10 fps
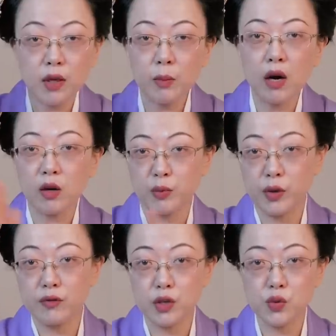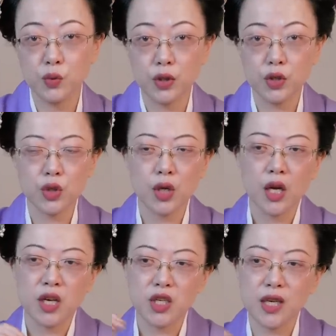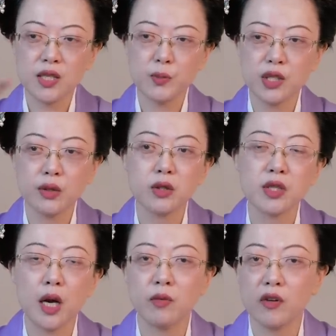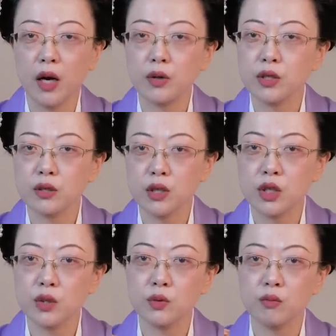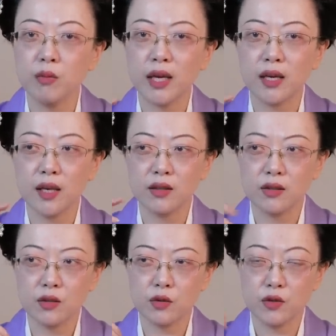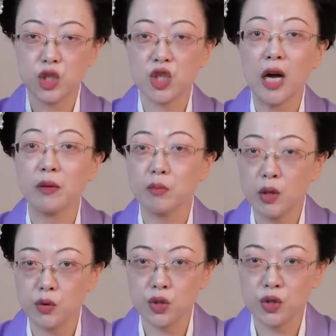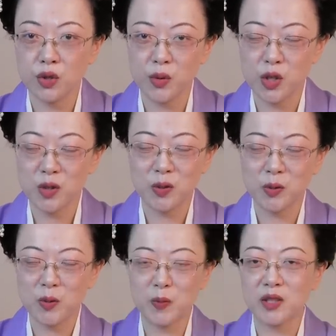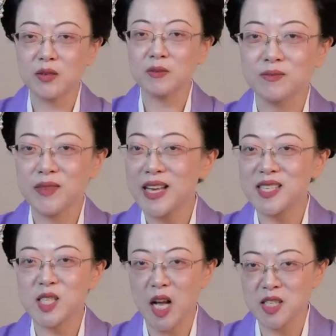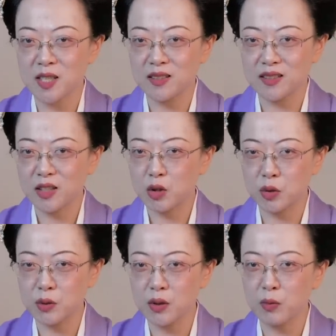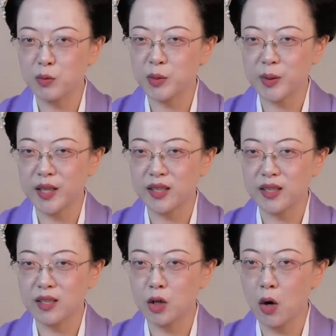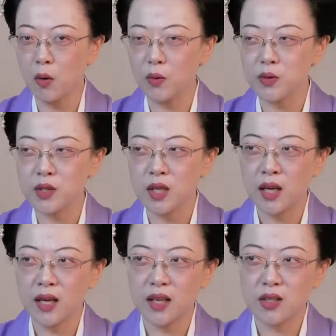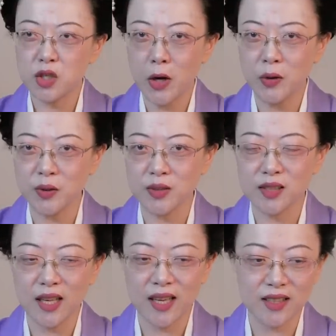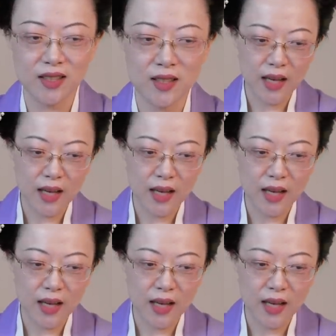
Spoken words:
Among her previous works, she has a particular type of character that she would make it sort of shine most, which would be the assassin, cool, pretty, cold, toned, and